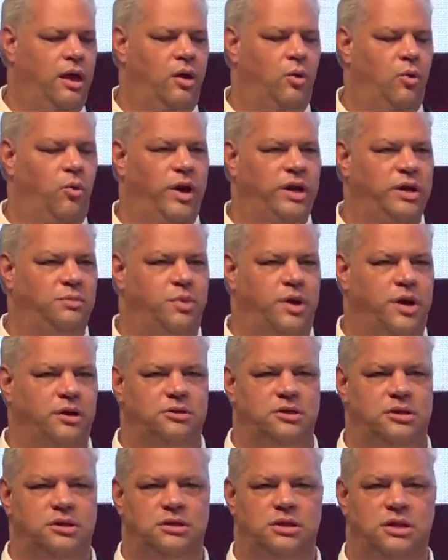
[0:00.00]
when
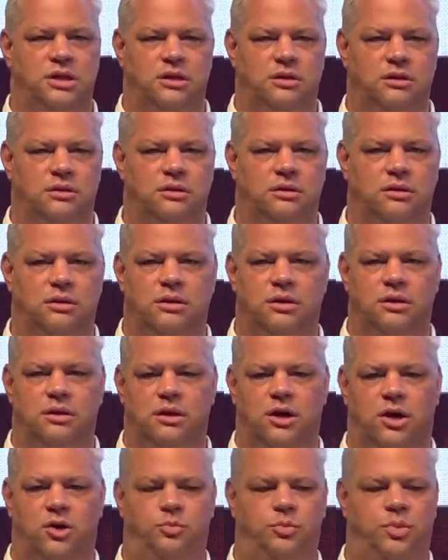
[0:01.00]
processing
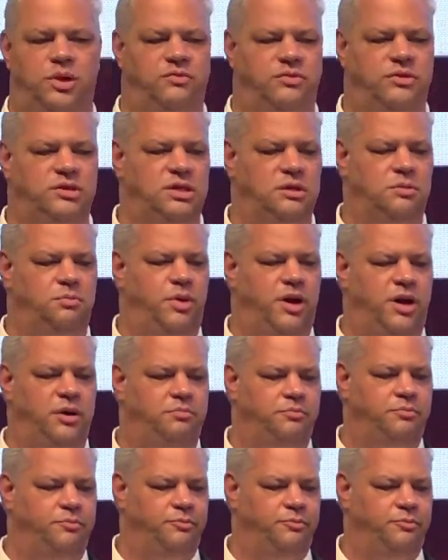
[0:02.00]
O-PVC pipe.